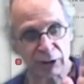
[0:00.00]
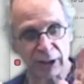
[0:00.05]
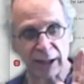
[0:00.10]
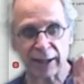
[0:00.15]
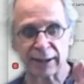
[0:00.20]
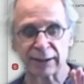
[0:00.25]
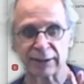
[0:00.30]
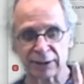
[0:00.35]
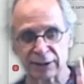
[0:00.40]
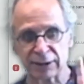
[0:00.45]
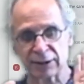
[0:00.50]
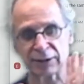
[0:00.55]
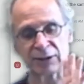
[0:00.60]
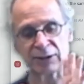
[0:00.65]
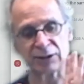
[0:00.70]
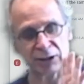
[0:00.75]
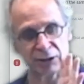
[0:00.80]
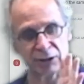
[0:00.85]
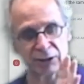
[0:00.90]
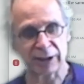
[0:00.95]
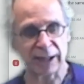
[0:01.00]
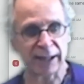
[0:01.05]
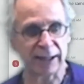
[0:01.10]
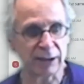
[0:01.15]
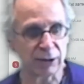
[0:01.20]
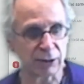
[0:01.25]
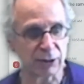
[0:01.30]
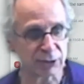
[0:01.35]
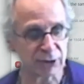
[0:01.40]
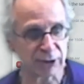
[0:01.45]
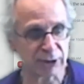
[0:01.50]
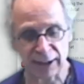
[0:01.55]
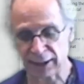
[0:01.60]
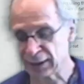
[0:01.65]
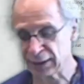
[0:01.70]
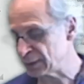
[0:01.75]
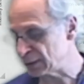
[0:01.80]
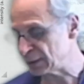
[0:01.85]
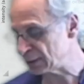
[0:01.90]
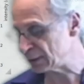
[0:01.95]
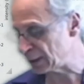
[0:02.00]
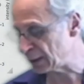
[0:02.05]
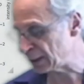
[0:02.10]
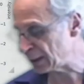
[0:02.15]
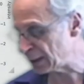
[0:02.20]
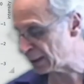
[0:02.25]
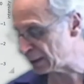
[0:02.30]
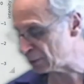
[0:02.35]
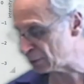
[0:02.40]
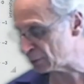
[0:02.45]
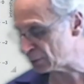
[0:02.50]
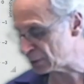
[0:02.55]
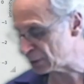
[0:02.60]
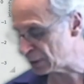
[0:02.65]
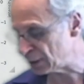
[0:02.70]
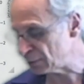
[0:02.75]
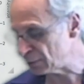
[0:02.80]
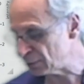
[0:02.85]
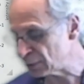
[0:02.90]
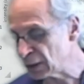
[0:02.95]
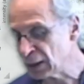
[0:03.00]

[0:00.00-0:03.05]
axis, the scale of the axis, that kind of stuff.